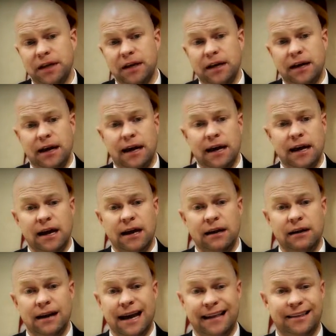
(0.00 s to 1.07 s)

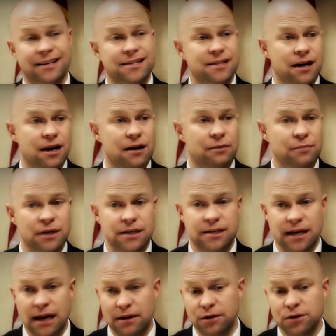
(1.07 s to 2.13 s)
and at this time he's
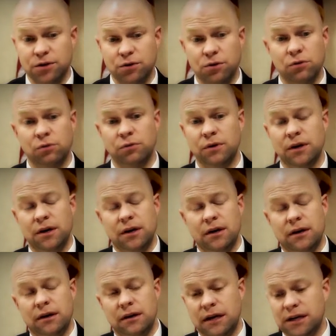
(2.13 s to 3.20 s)
10 years old.
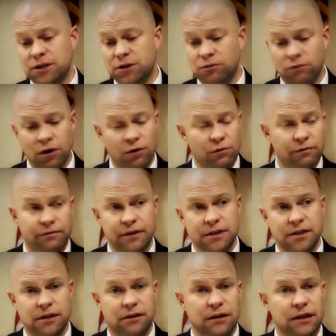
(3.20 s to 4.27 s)
He's grown
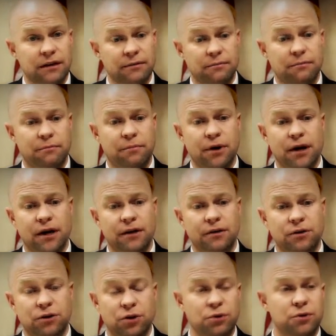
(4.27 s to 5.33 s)
physically, but
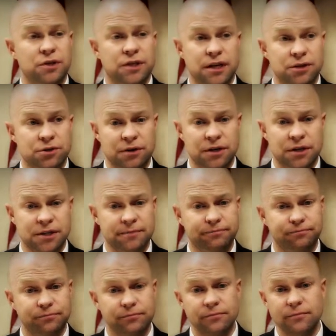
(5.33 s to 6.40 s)
due to his injuries,
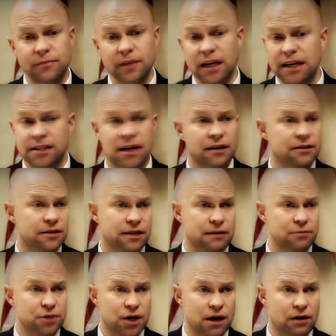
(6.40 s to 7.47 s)
he's not the same
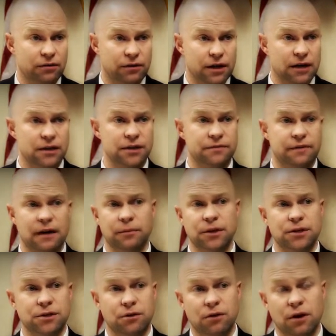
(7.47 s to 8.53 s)
child that his family's
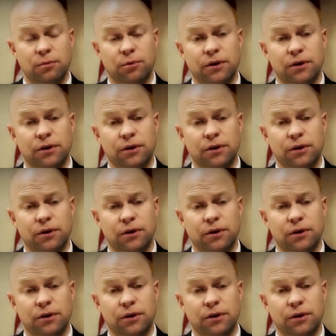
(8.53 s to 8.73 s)
grown up with.